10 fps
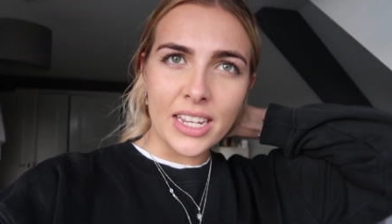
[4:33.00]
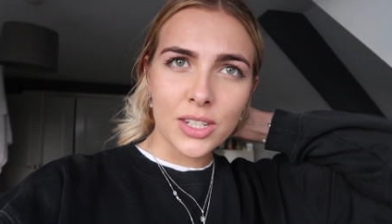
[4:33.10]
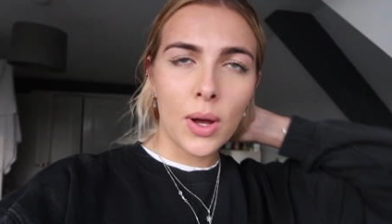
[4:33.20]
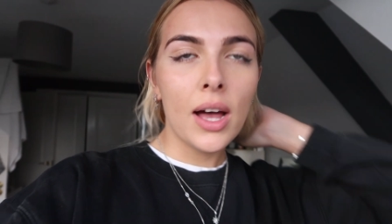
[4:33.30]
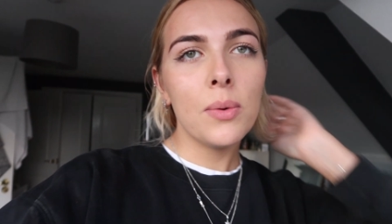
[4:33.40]

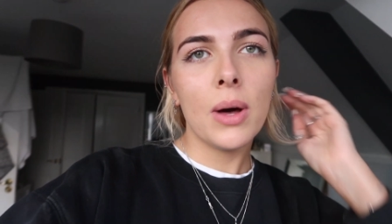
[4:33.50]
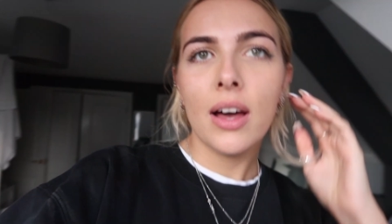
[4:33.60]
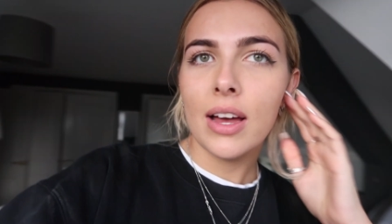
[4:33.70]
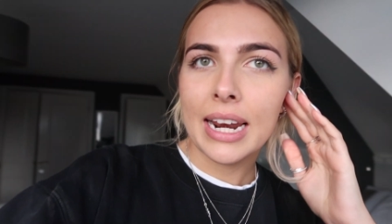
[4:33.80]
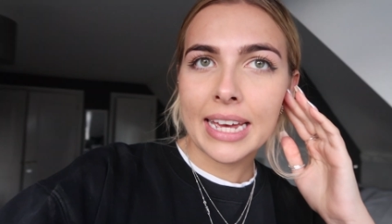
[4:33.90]
it's quite a
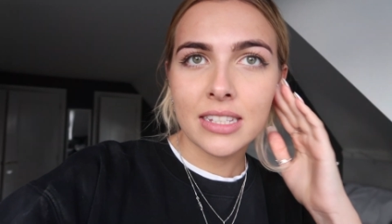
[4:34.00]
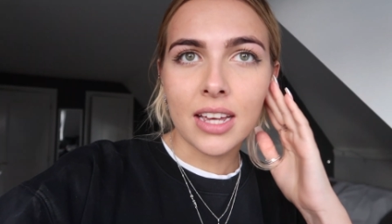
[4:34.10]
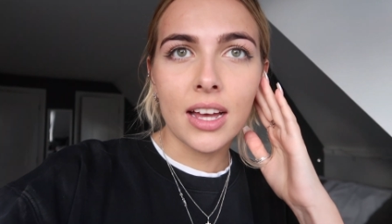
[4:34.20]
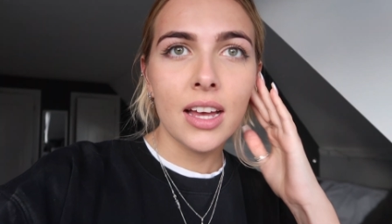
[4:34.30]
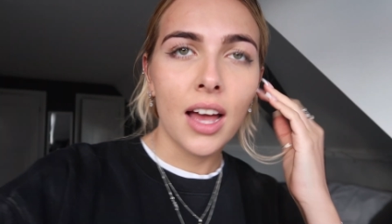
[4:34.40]
while
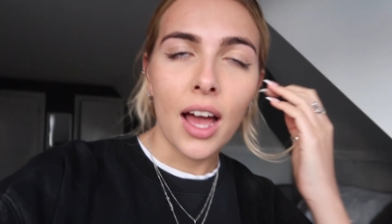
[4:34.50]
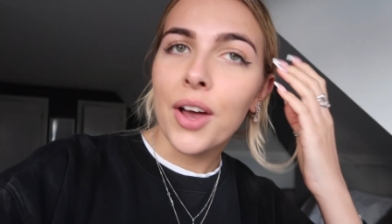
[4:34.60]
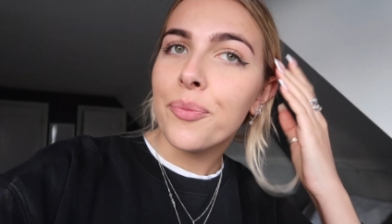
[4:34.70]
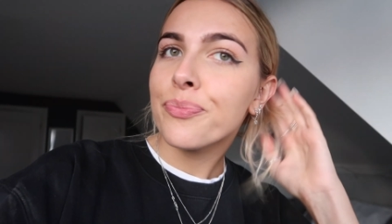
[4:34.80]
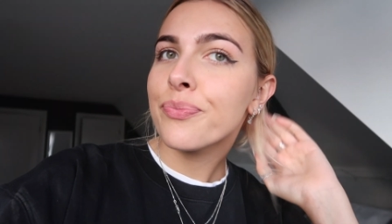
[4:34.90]
later. So
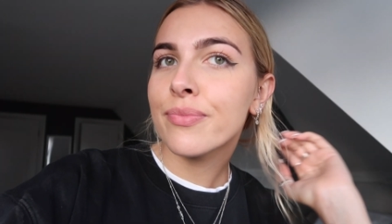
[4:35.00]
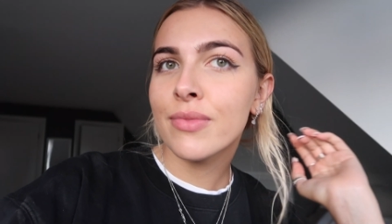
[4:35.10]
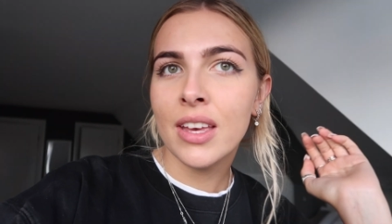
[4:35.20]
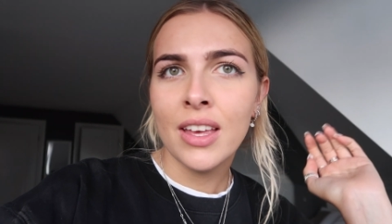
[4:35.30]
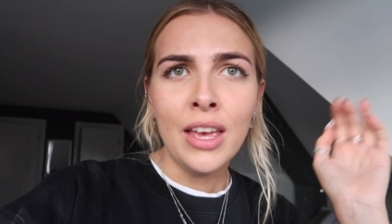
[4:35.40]
I
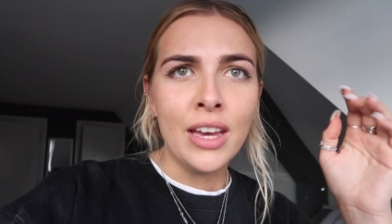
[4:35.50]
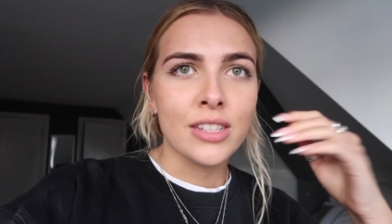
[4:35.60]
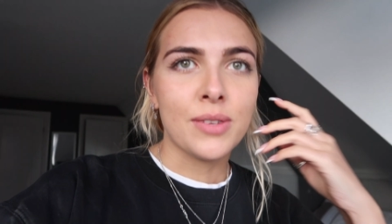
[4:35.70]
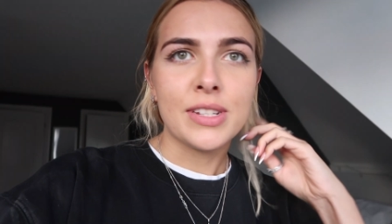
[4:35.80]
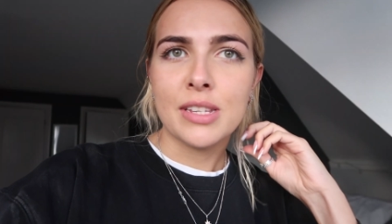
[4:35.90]

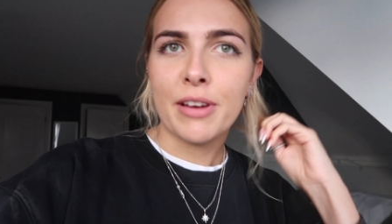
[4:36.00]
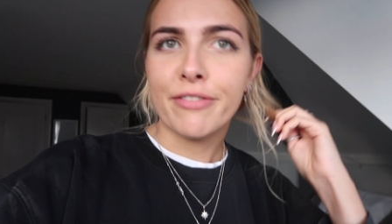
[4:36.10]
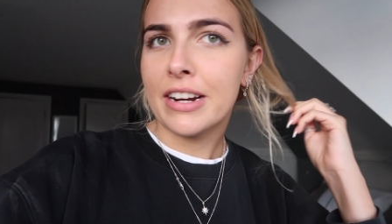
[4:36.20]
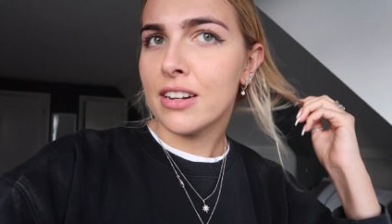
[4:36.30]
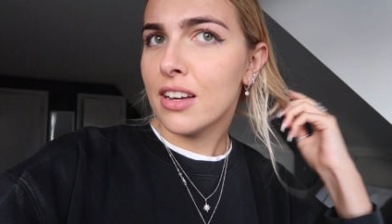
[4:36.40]
went to see my
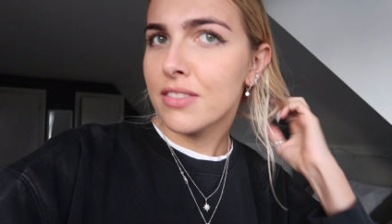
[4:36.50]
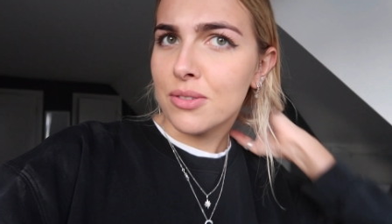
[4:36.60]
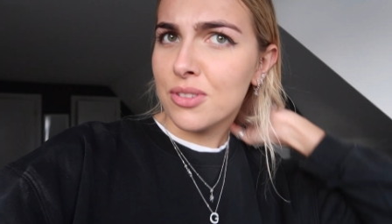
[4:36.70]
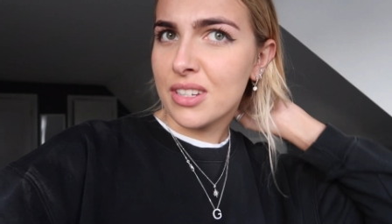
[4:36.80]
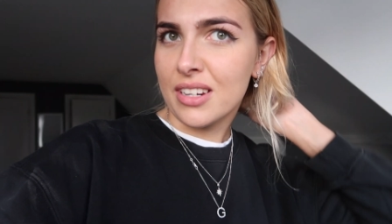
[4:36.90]
friend after.
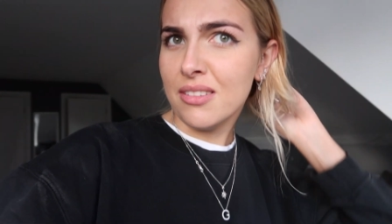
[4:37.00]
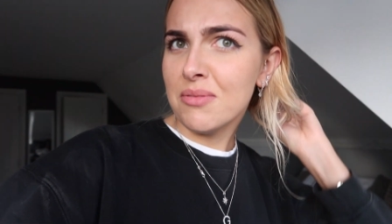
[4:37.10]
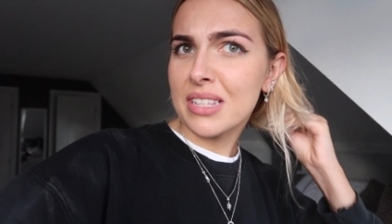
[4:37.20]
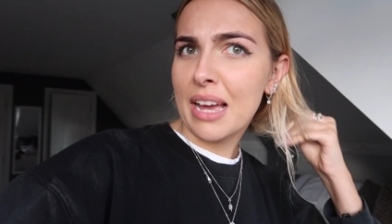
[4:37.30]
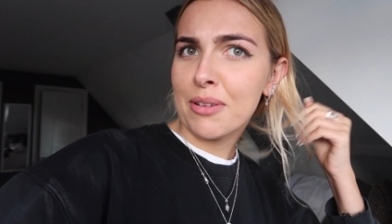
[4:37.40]
Also, I don't know
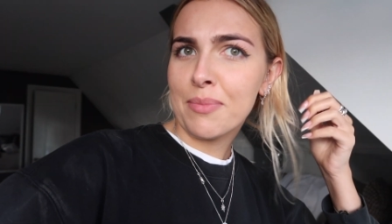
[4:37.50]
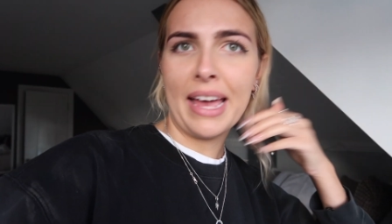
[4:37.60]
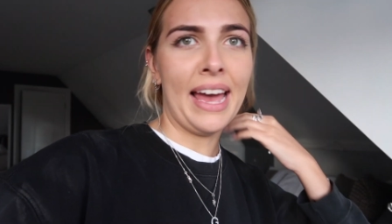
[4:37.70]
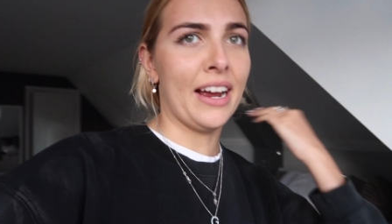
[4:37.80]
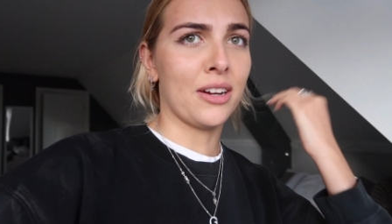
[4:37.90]
what's happening with my
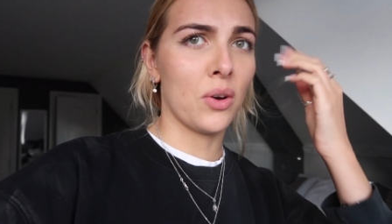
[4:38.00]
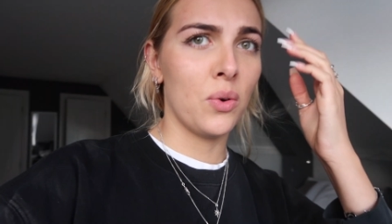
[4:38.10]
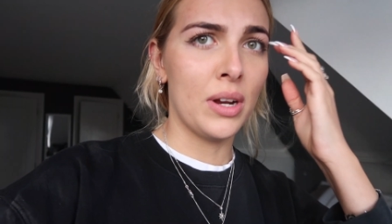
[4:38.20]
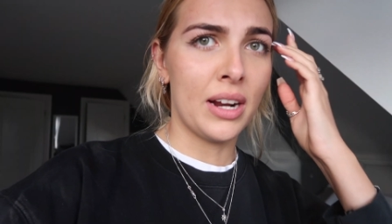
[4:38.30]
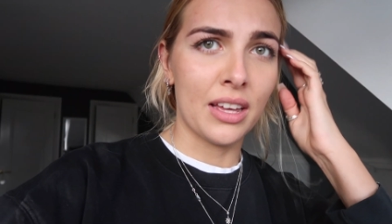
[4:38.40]
hair. I got
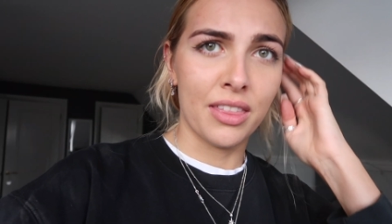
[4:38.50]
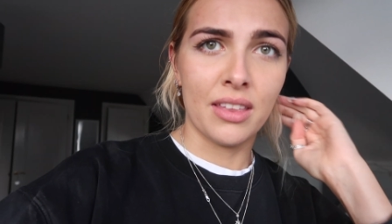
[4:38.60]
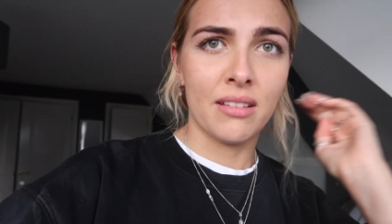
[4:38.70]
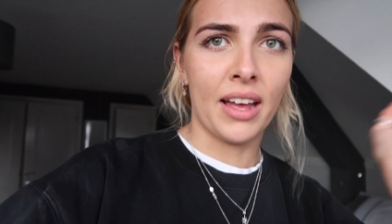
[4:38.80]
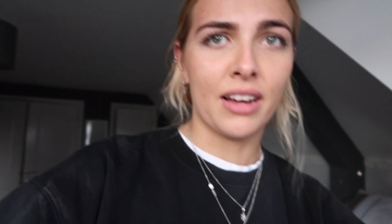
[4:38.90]
caught in
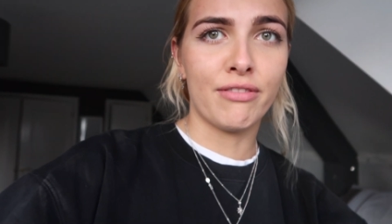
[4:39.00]
like a